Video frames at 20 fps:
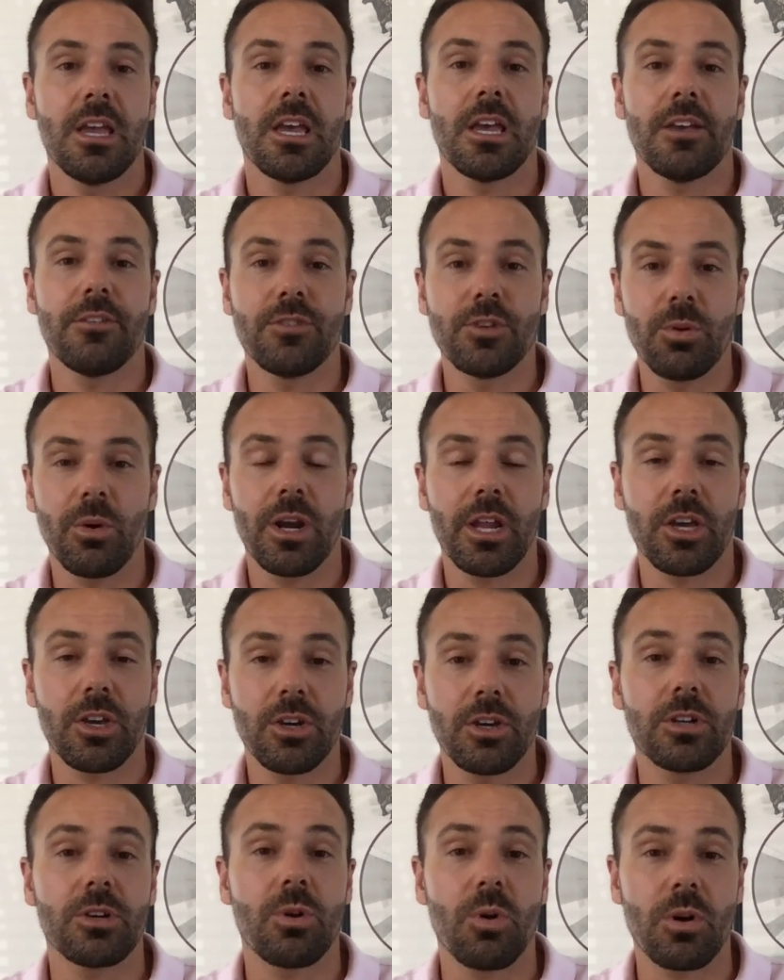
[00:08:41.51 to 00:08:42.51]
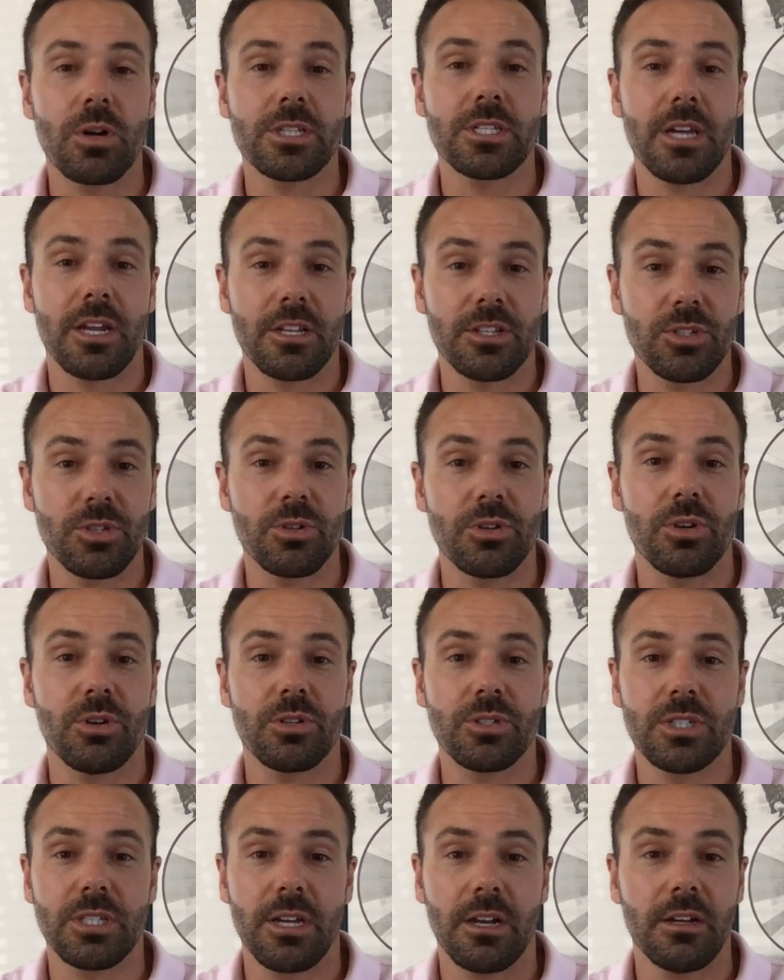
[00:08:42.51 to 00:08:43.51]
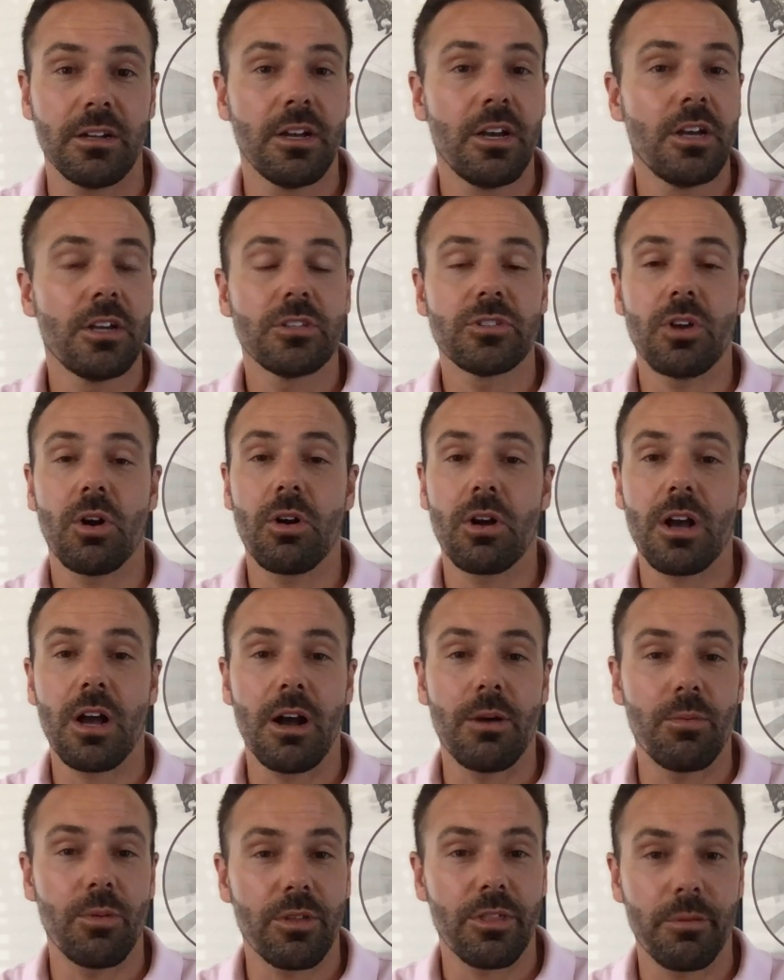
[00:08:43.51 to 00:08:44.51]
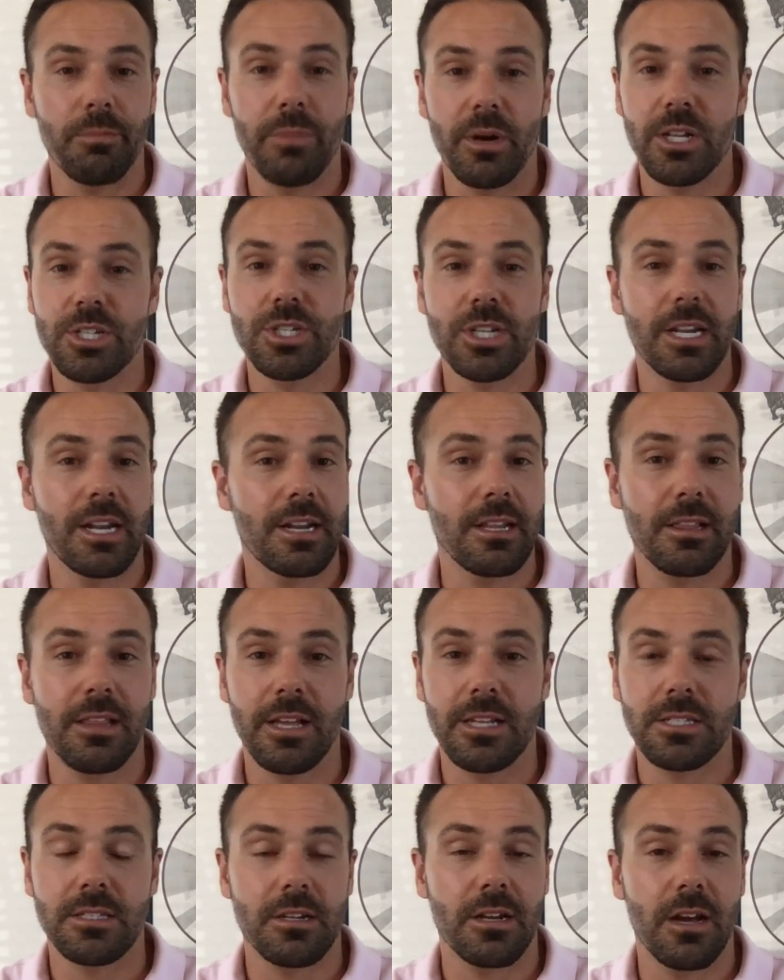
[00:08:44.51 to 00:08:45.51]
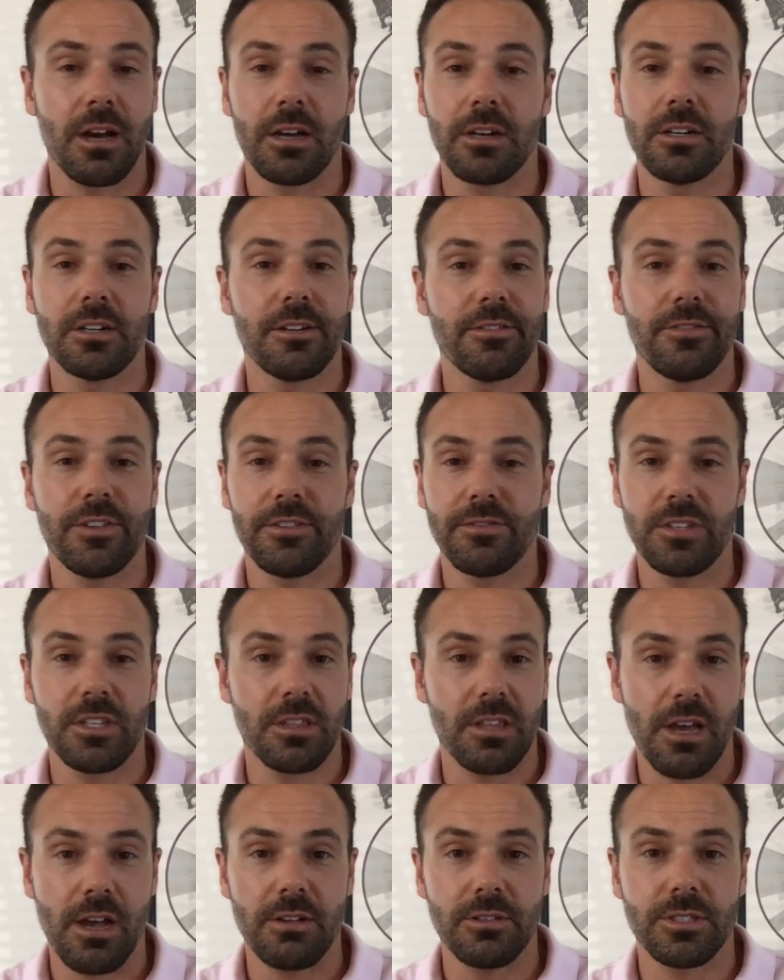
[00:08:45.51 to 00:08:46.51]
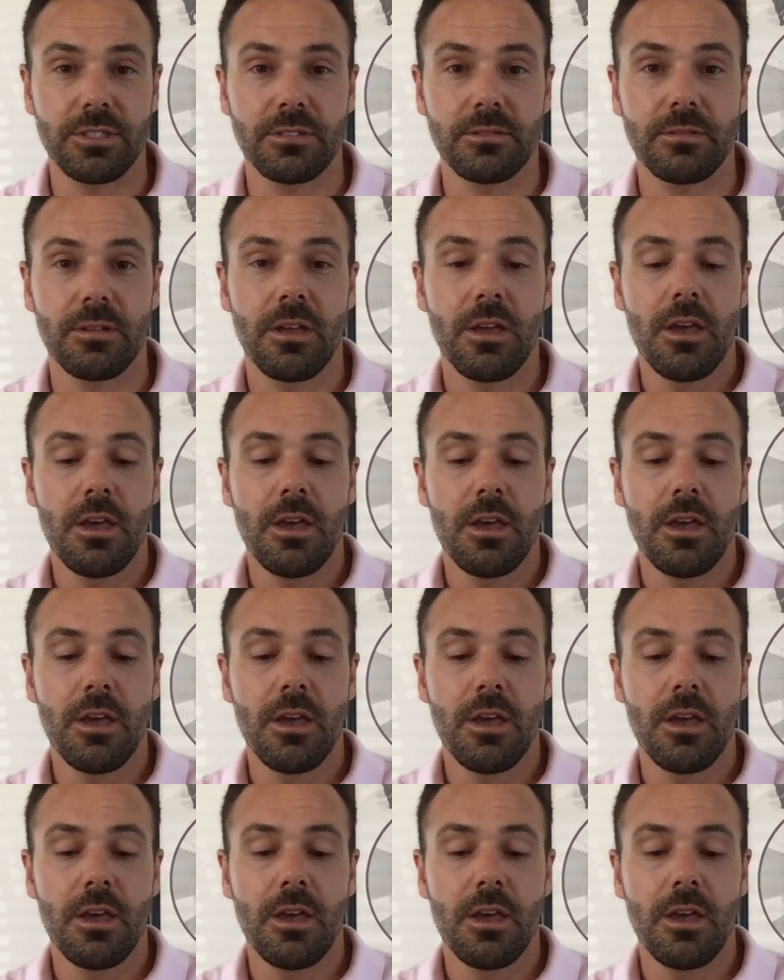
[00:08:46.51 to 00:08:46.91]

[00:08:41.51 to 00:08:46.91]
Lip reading: If you want a good horse at a 2-year-old sale, don't come with a budget any less than $150,000.